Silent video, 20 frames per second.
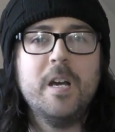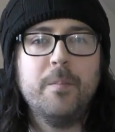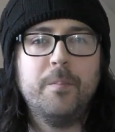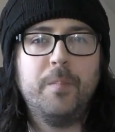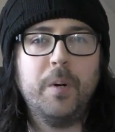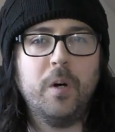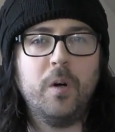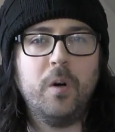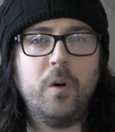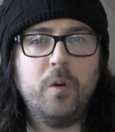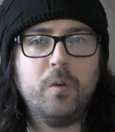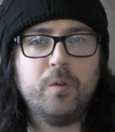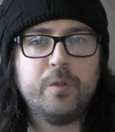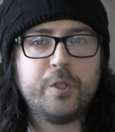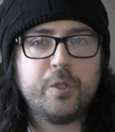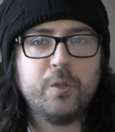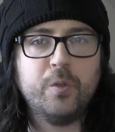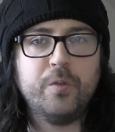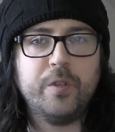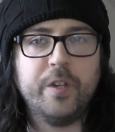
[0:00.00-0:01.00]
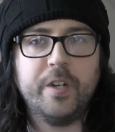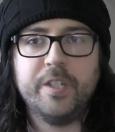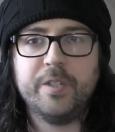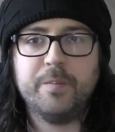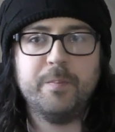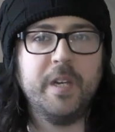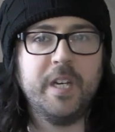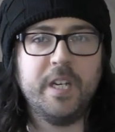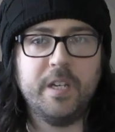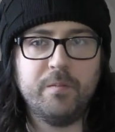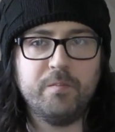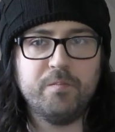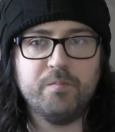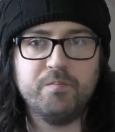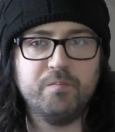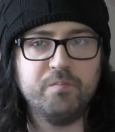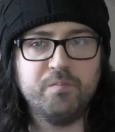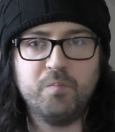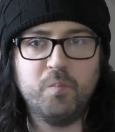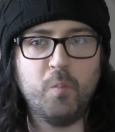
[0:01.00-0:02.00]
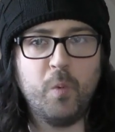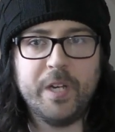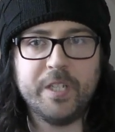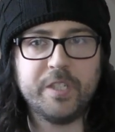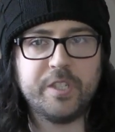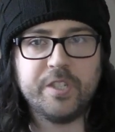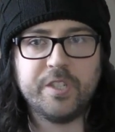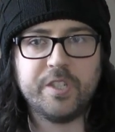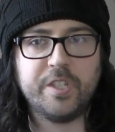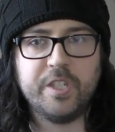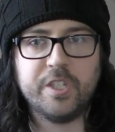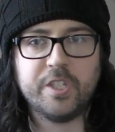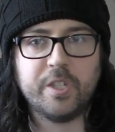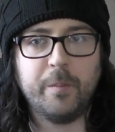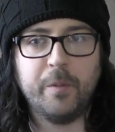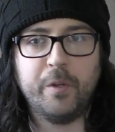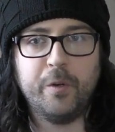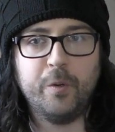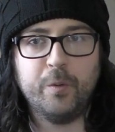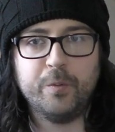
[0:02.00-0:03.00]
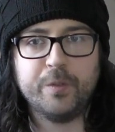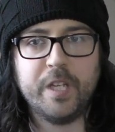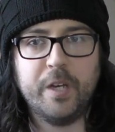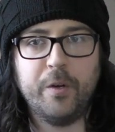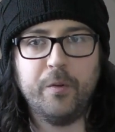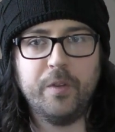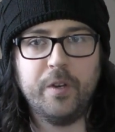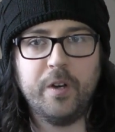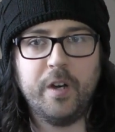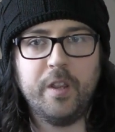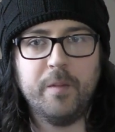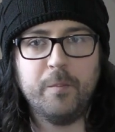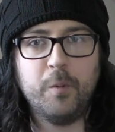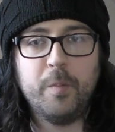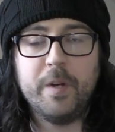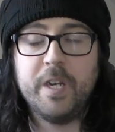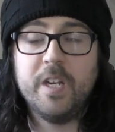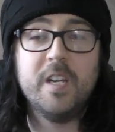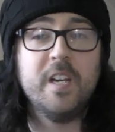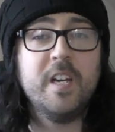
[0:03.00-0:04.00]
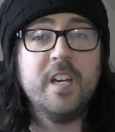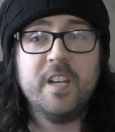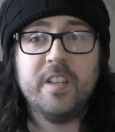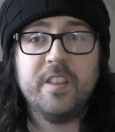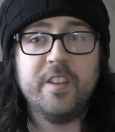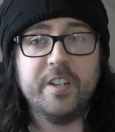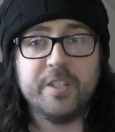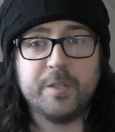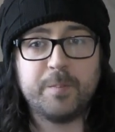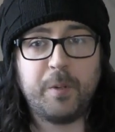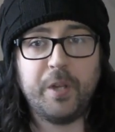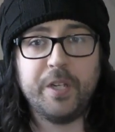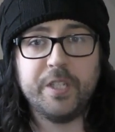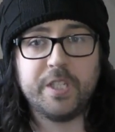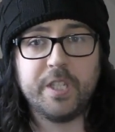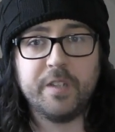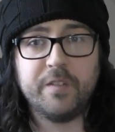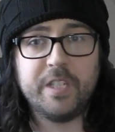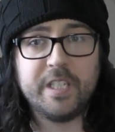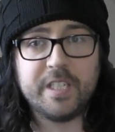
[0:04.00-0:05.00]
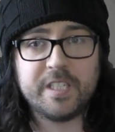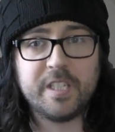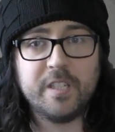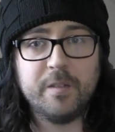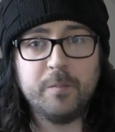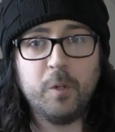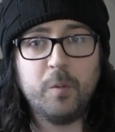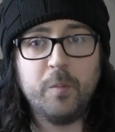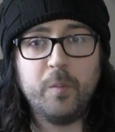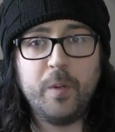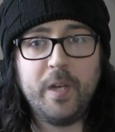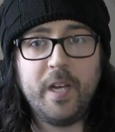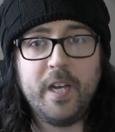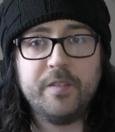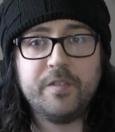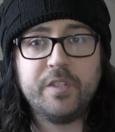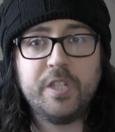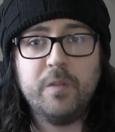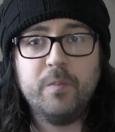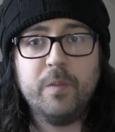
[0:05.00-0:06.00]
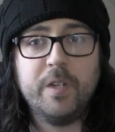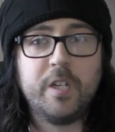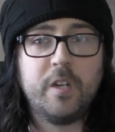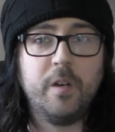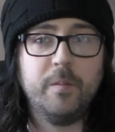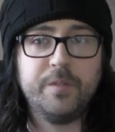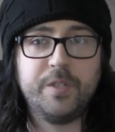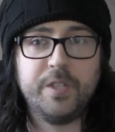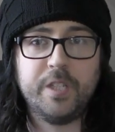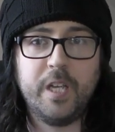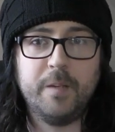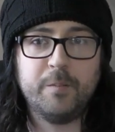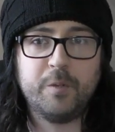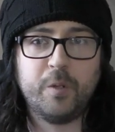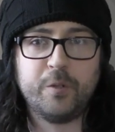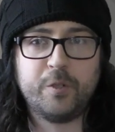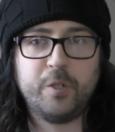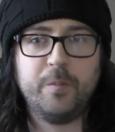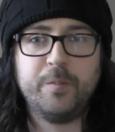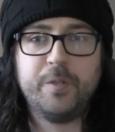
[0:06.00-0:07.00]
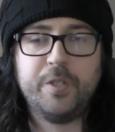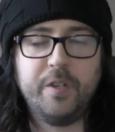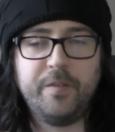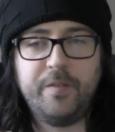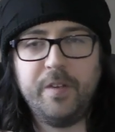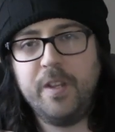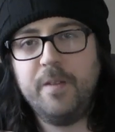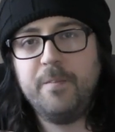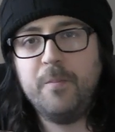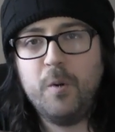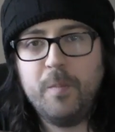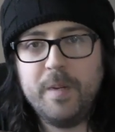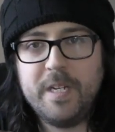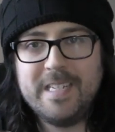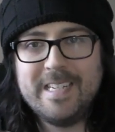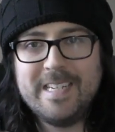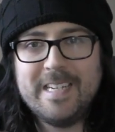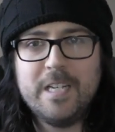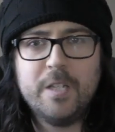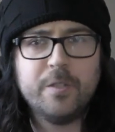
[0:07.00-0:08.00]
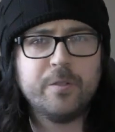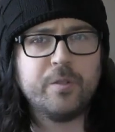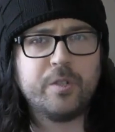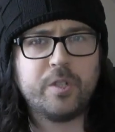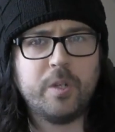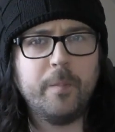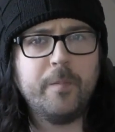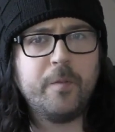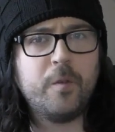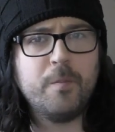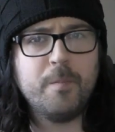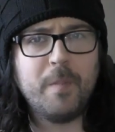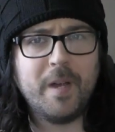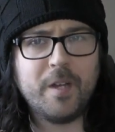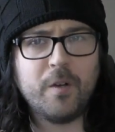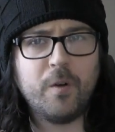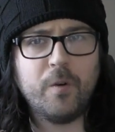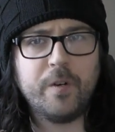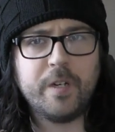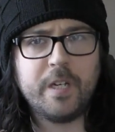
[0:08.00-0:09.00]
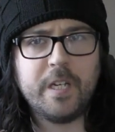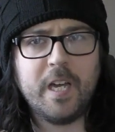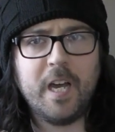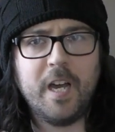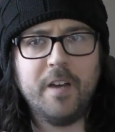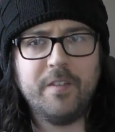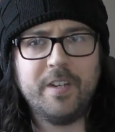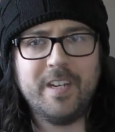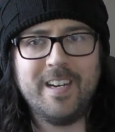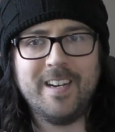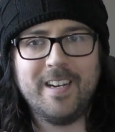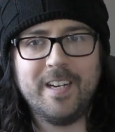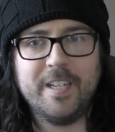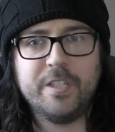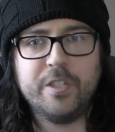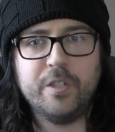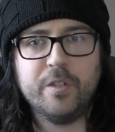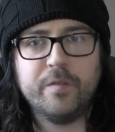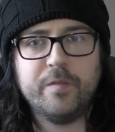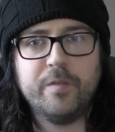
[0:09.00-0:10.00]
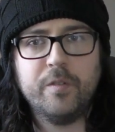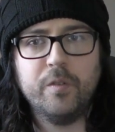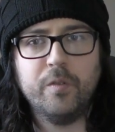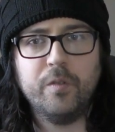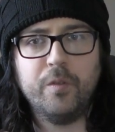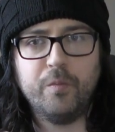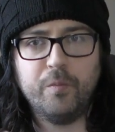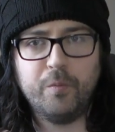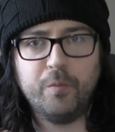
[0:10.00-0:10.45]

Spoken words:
but also there is many ways to see some of the rules out there at the moment. There is plenty of leaks at the moment we have seen when it comes to Games Workshop stuff at the moment, so some of you might already have an idea for the